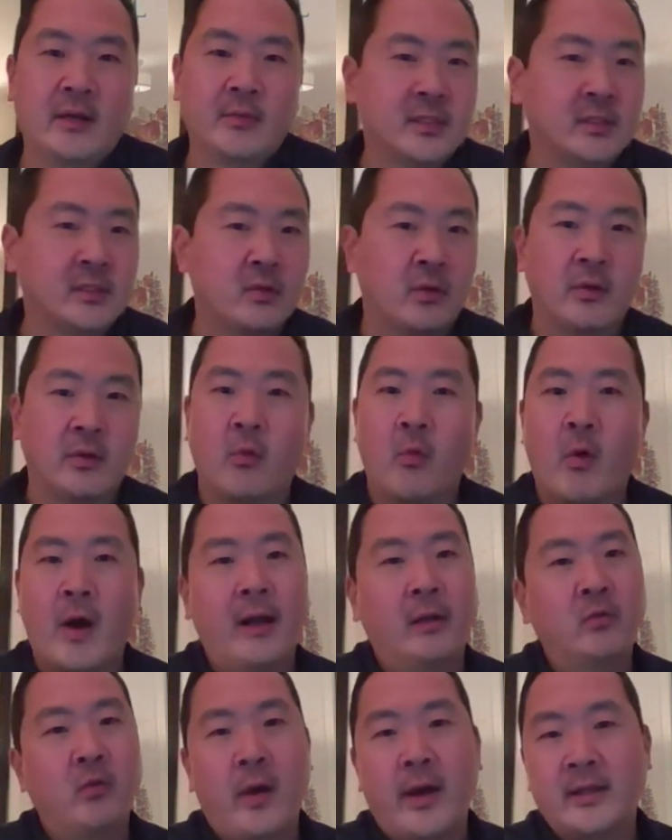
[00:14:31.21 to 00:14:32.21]
It was sort of the
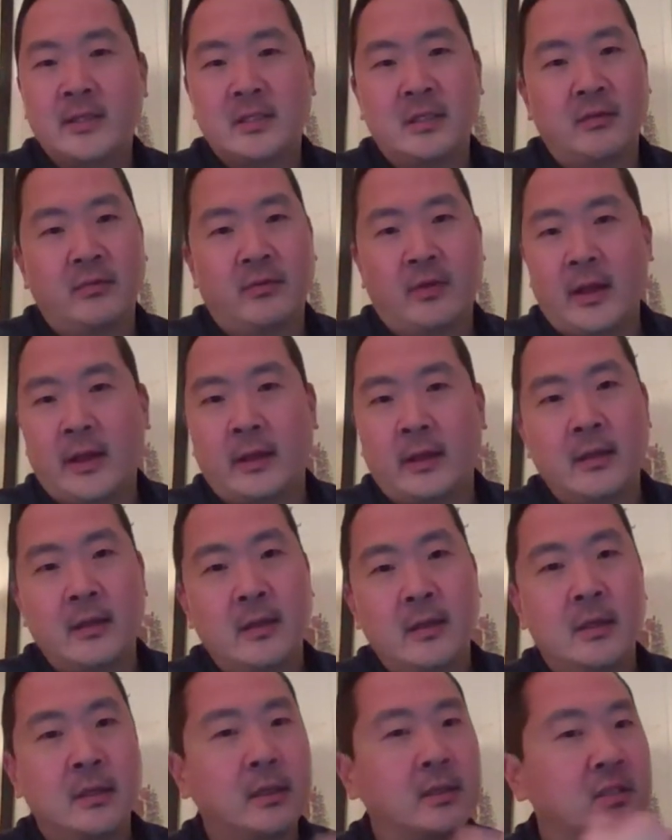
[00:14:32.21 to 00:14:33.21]
wild west of like
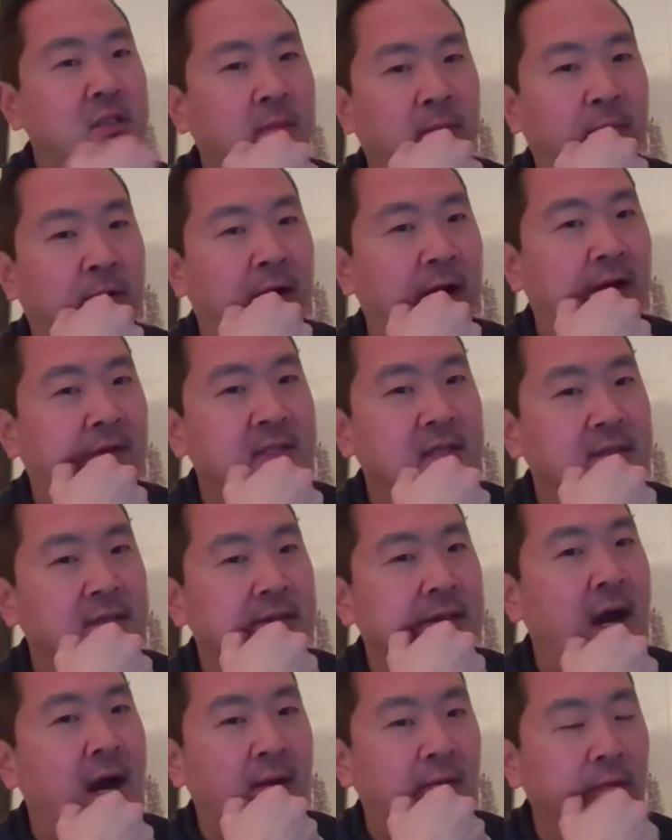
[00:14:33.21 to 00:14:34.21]
consumer privacy
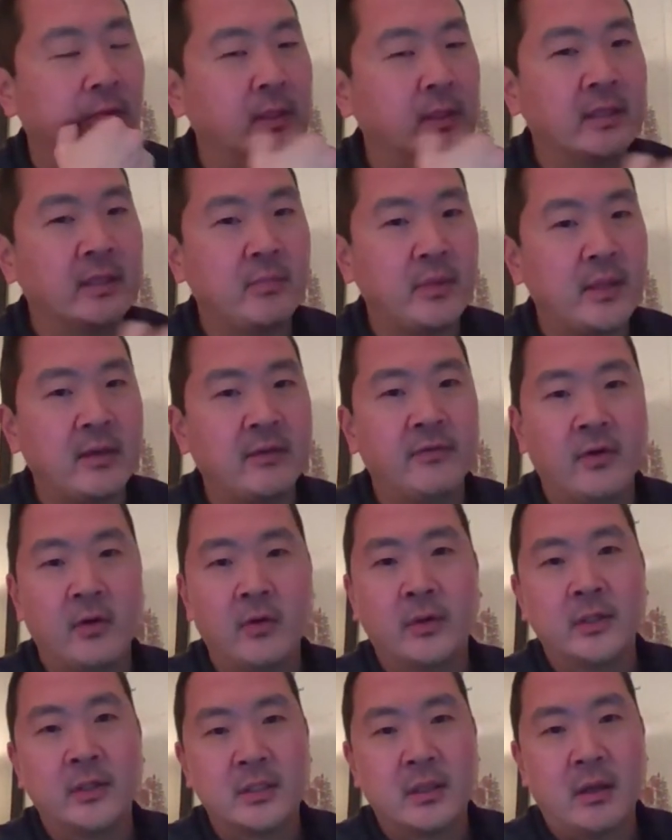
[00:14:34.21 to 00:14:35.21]
is not really being
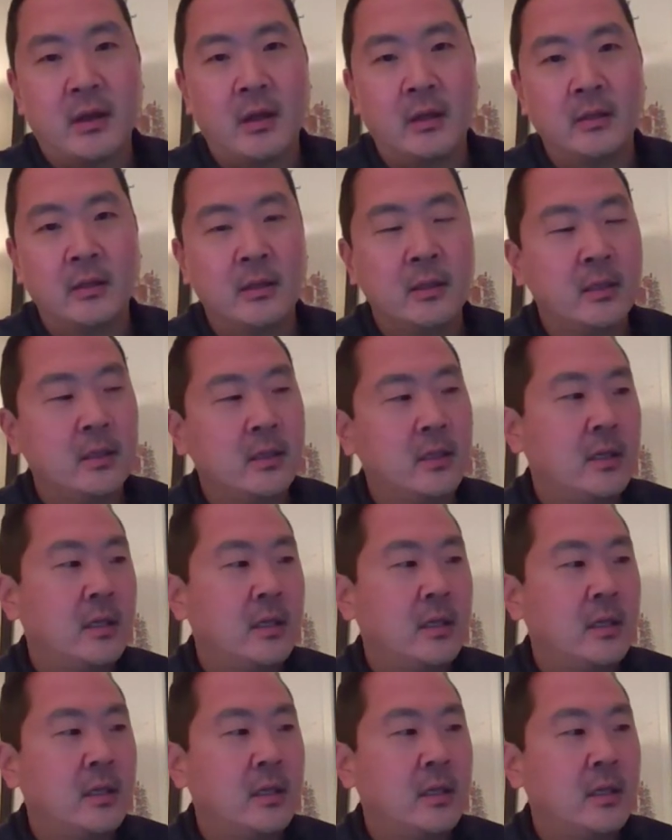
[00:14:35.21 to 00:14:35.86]
focused on,